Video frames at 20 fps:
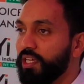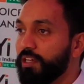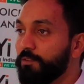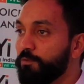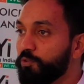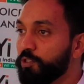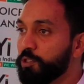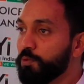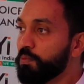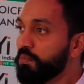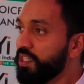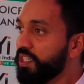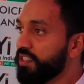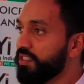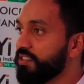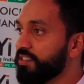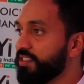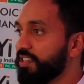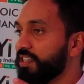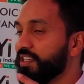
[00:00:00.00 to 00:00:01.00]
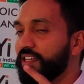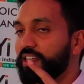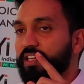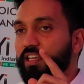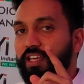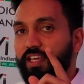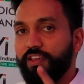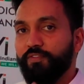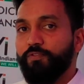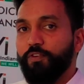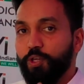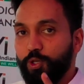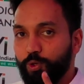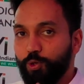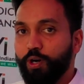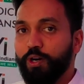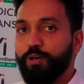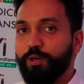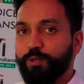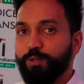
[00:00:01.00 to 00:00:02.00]
which means if
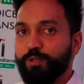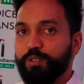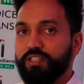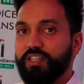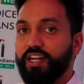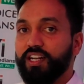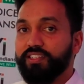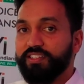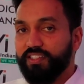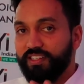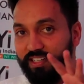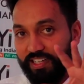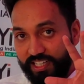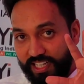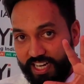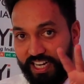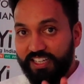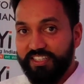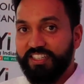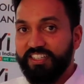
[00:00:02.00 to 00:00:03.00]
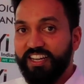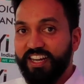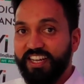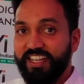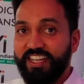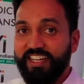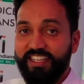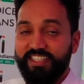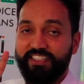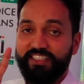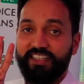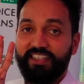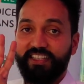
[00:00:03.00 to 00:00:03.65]
you're going to start 100 ideas,